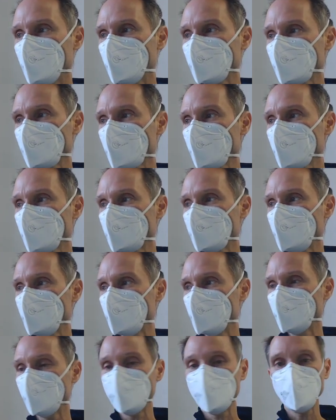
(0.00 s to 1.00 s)
as you can see
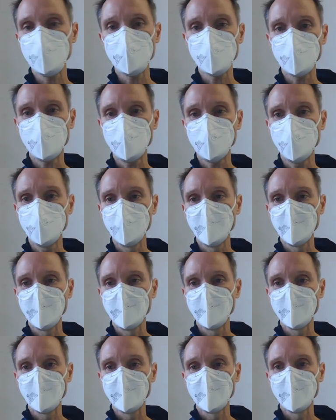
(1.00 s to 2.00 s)
it here,
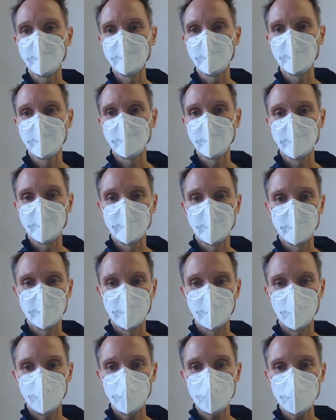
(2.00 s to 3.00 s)

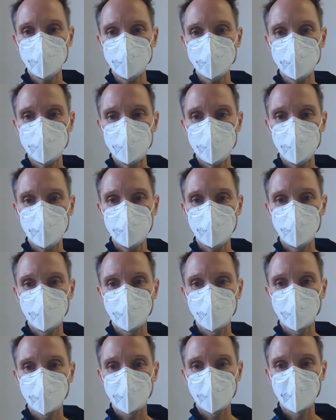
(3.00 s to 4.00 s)
we can see
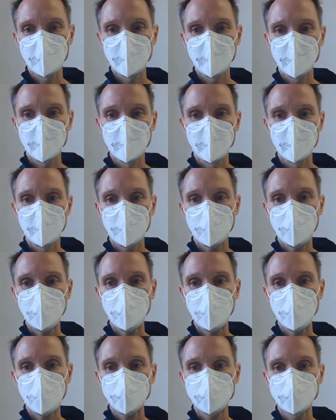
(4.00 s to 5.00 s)

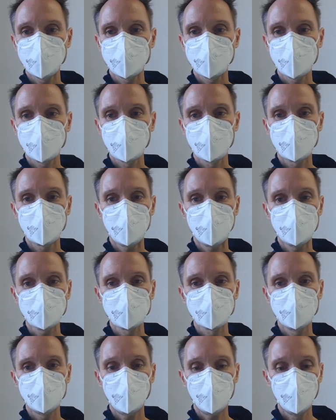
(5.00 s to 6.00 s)
that the
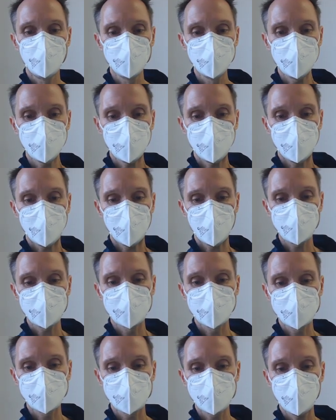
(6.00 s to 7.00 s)
browser only allows
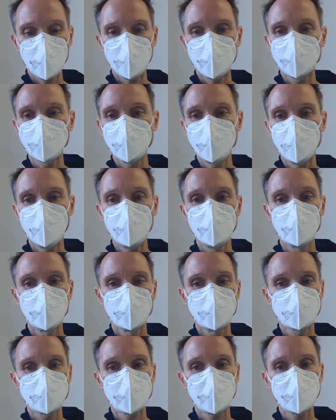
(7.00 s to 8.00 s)
us to enter
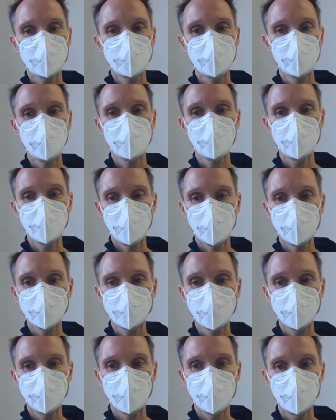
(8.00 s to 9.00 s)
numbers. I can enter
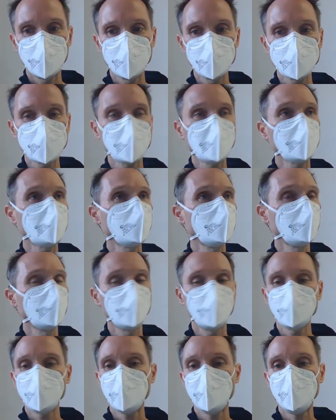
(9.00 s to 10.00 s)
numbers. I
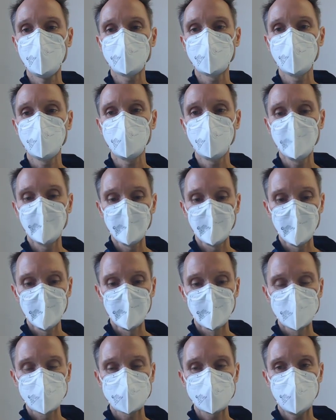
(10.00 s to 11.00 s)
cannot enter
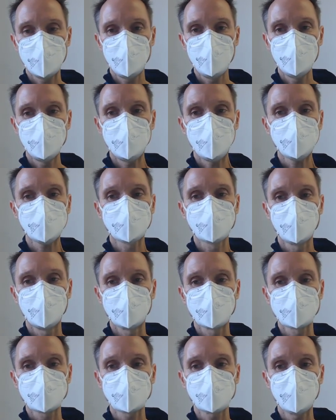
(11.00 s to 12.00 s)
some
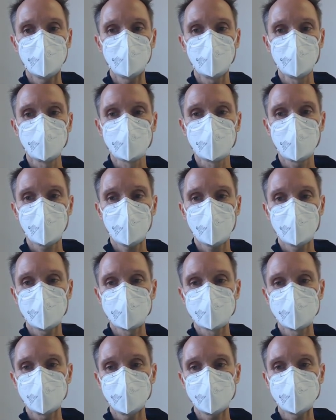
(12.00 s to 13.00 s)
letters. I also get this
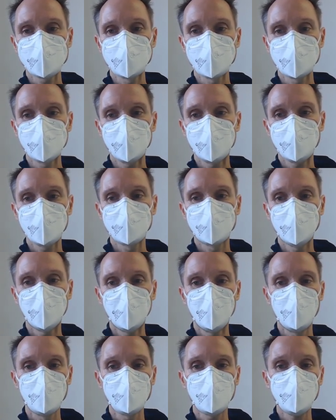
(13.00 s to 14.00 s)
nice little
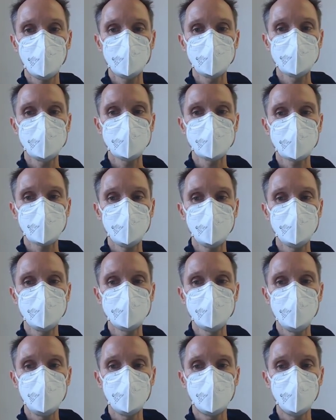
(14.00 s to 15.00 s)
up-down thingies
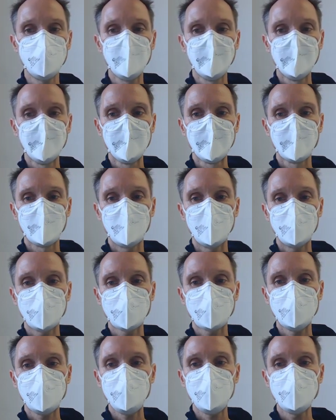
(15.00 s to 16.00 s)
here where I
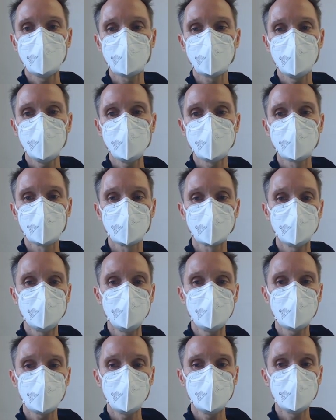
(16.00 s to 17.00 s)
can increase or
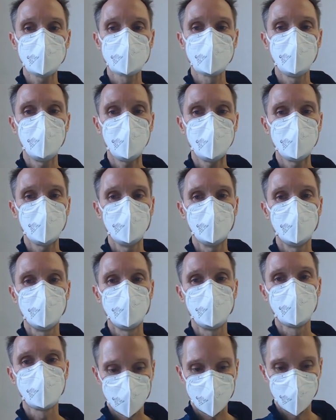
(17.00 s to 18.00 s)
decrease the value.
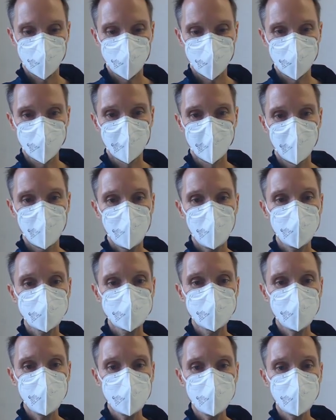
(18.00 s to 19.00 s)
The next
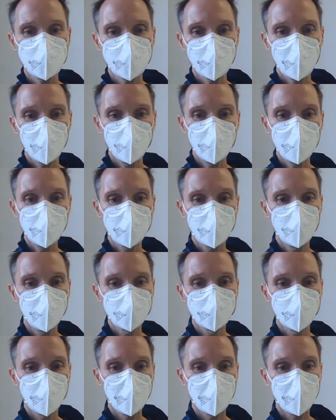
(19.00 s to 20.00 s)
thing that we are going
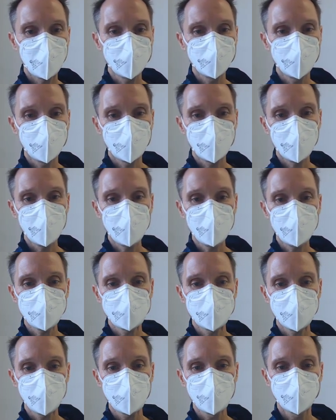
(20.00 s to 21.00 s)
to add is
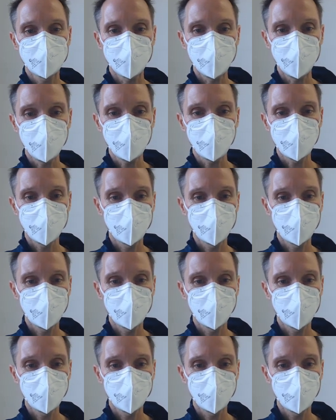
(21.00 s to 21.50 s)
another div.